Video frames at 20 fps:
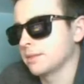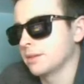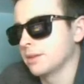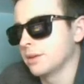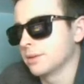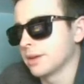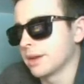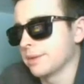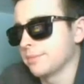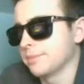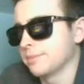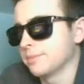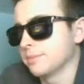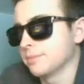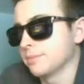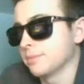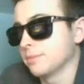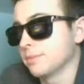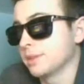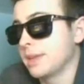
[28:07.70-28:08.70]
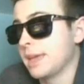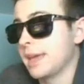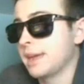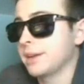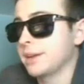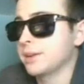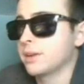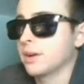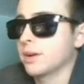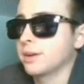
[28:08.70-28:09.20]
Okay.
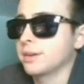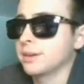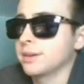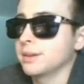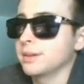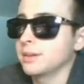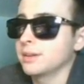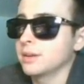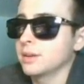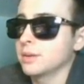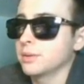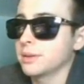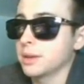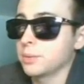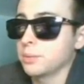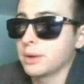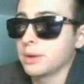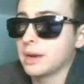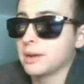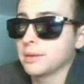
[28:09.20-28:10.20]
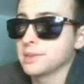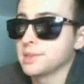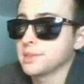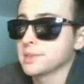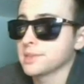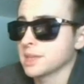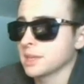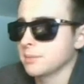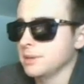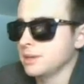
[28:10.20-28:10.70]
Cannon Cart. Okay, wow. Is
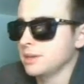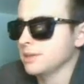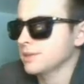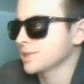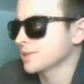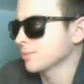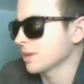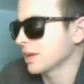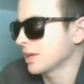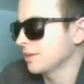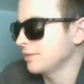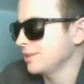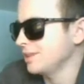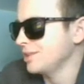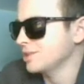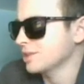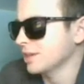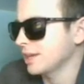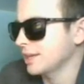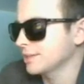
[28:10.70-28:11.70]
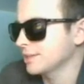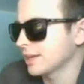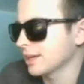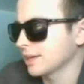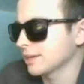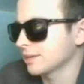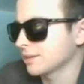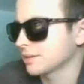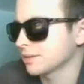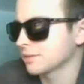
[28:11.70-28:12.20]
this going to be some kind of E-Giant
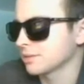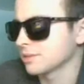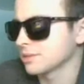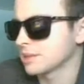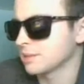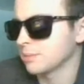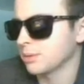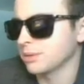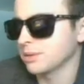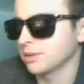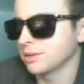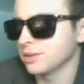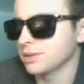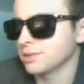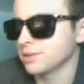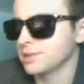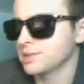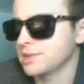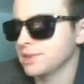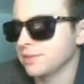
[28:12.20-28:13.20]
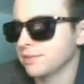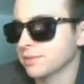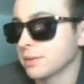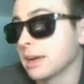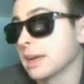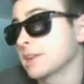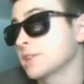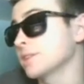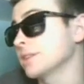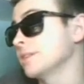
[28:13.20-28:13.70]
deck? Something we don't usually see from...
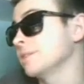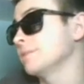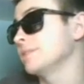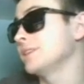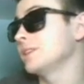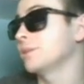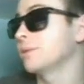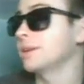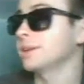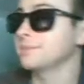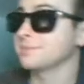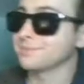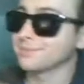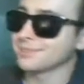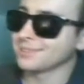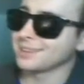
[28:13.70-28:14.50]
Actually, you know what?